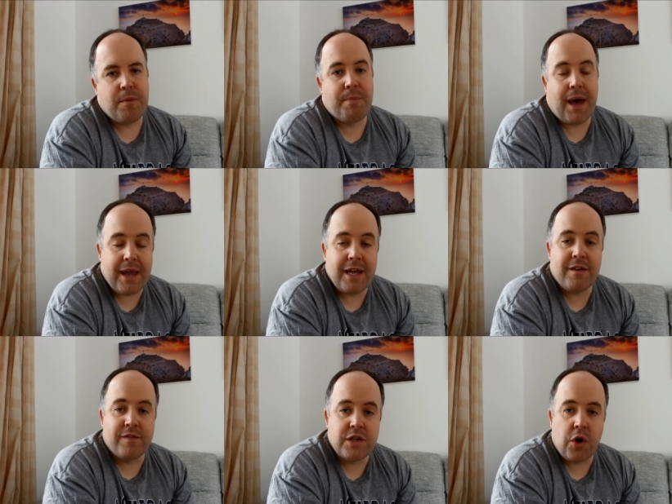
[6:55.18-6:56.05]

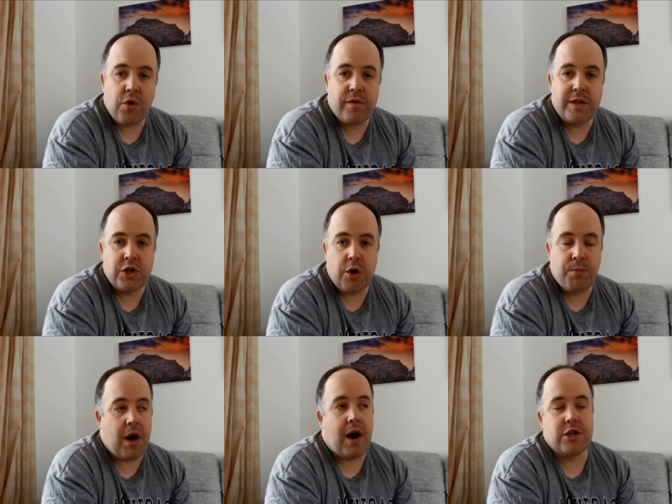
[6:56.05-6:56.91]
paid photography
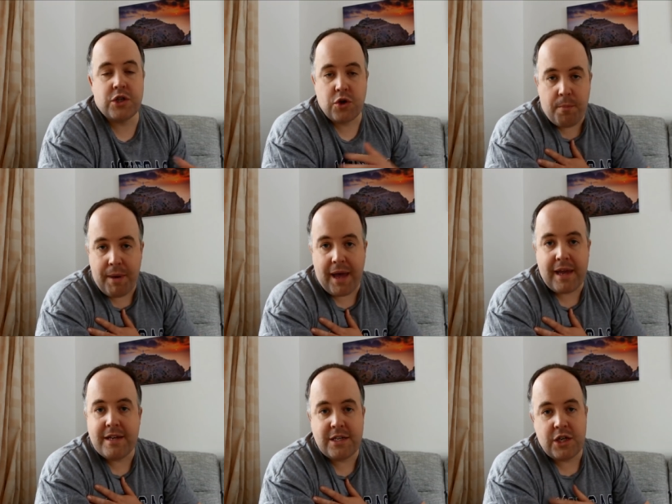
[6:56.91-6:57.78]
job, where I just got
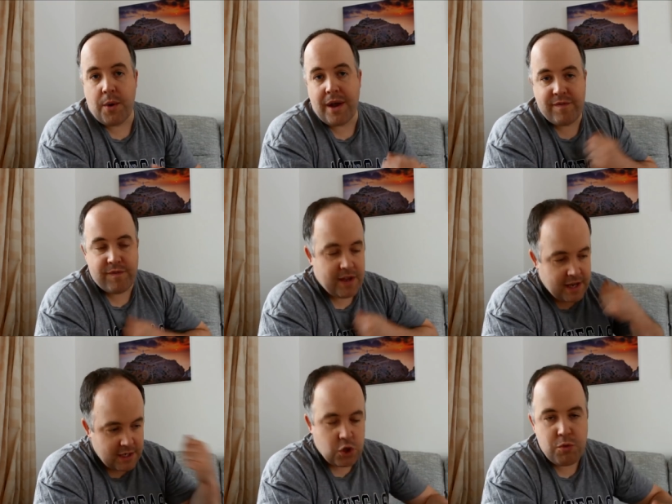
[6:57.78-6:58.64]
paid, you know, a
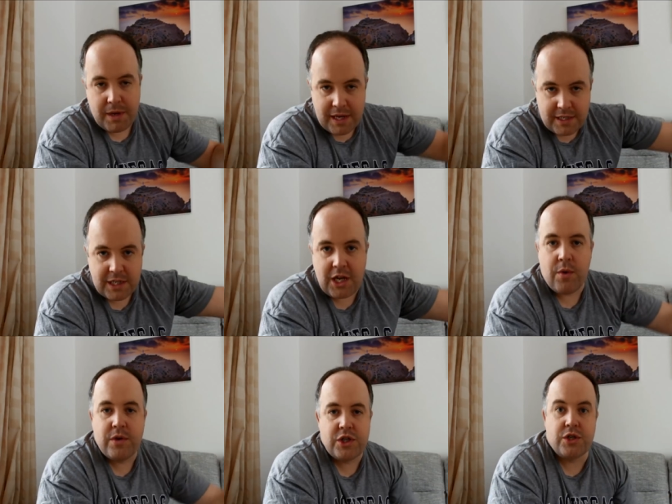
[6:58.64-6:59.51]
fee to me to
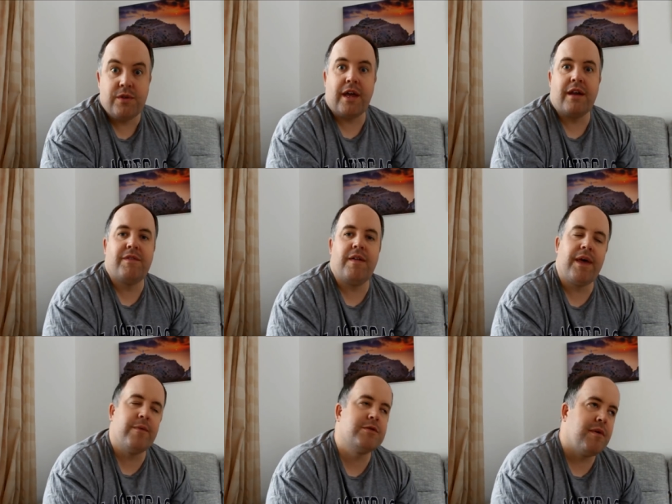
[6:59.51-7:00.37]
go and shoot that event.
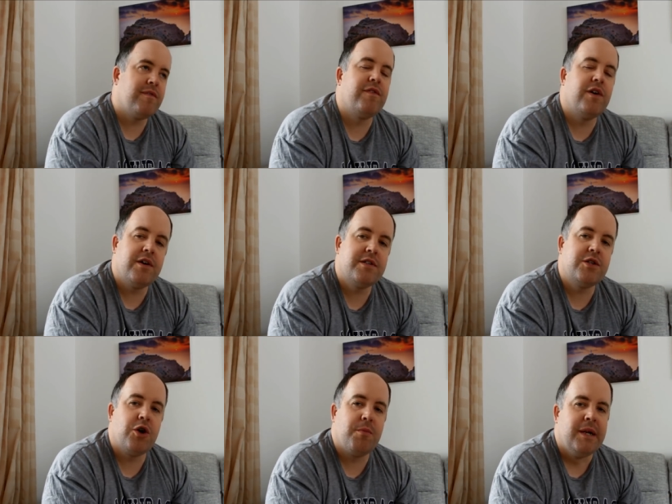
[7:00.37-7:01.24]
That was my
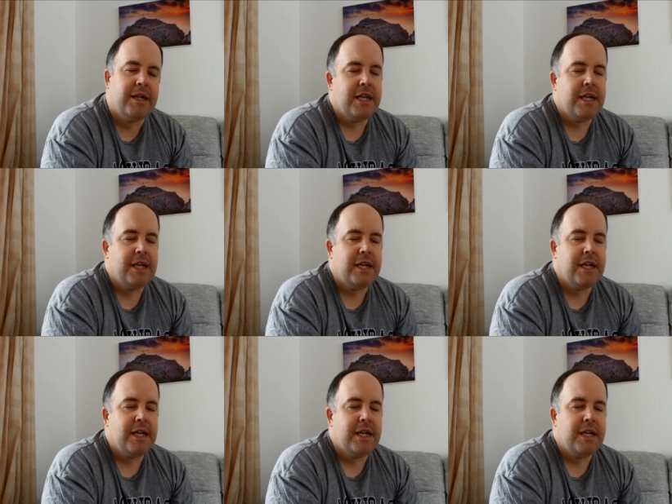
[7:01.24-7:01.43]
first job.